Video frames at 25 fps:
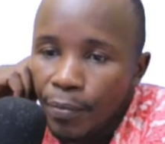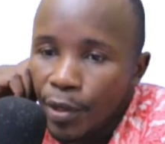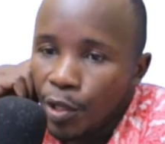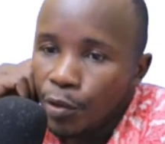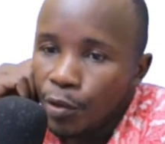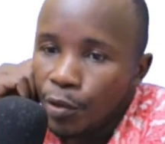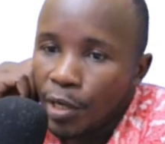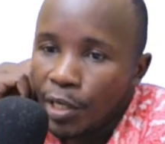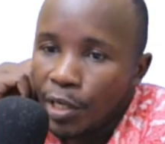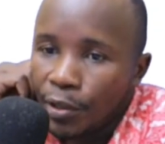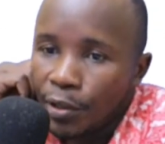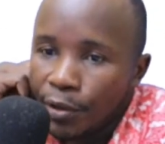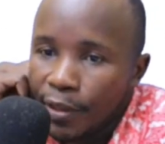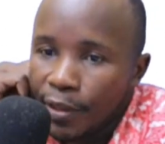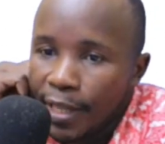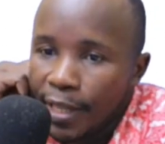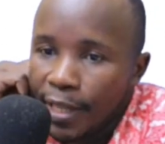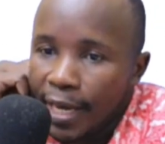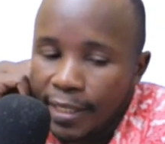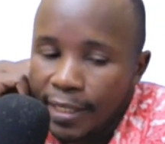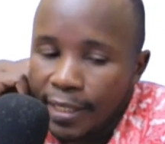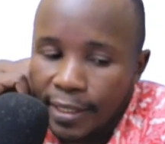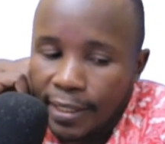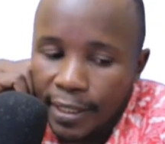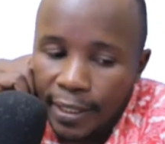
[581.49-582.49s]
you are told
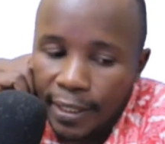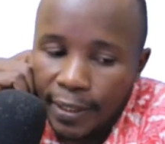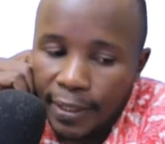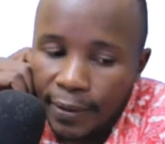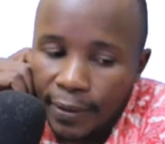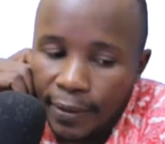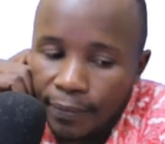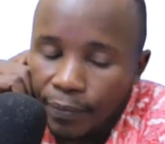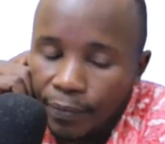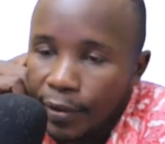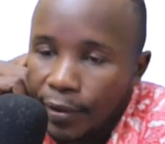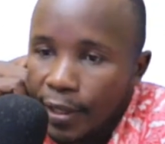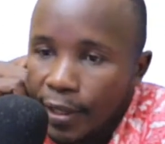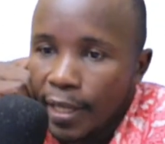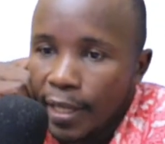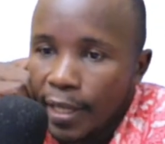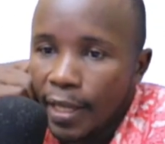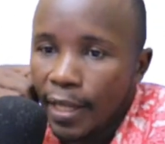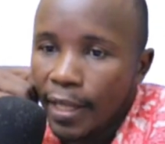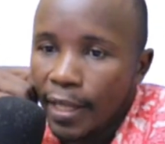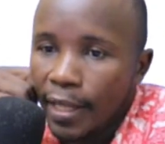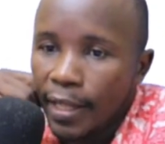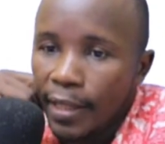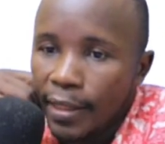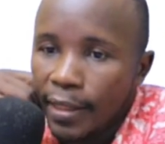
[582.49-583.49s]
that
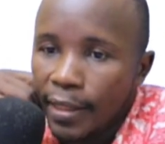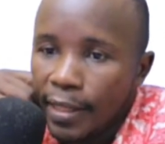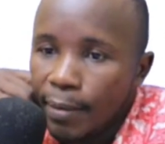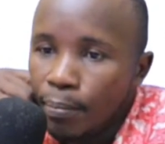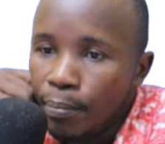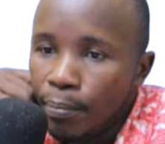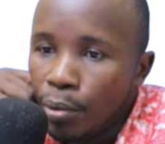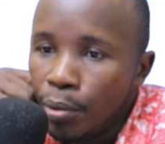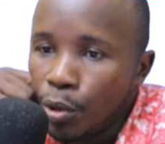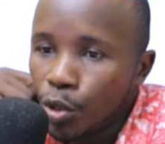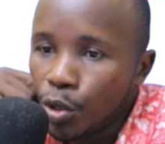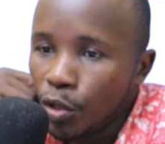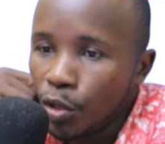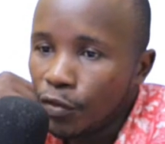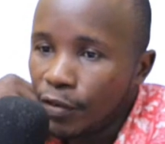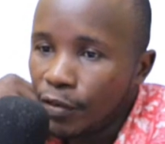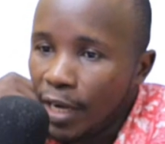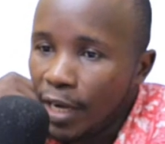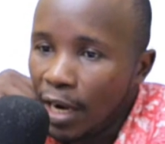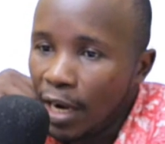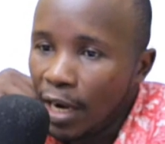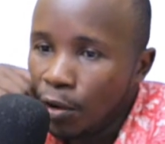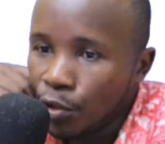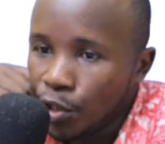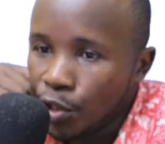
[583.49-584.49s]
the books of
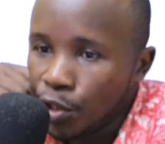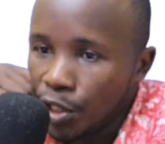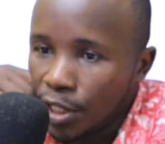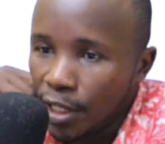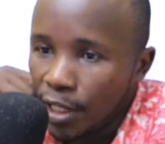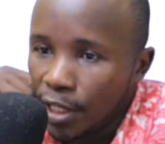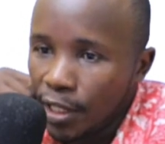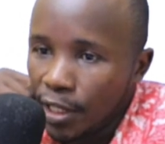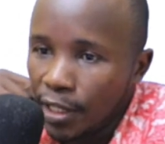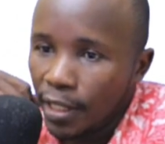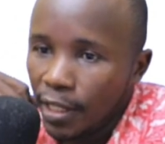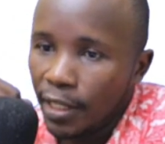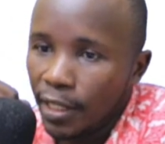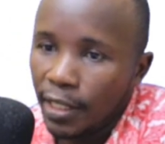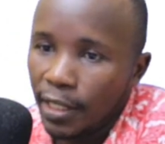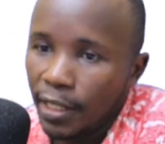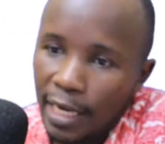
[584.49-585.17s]
Karonzi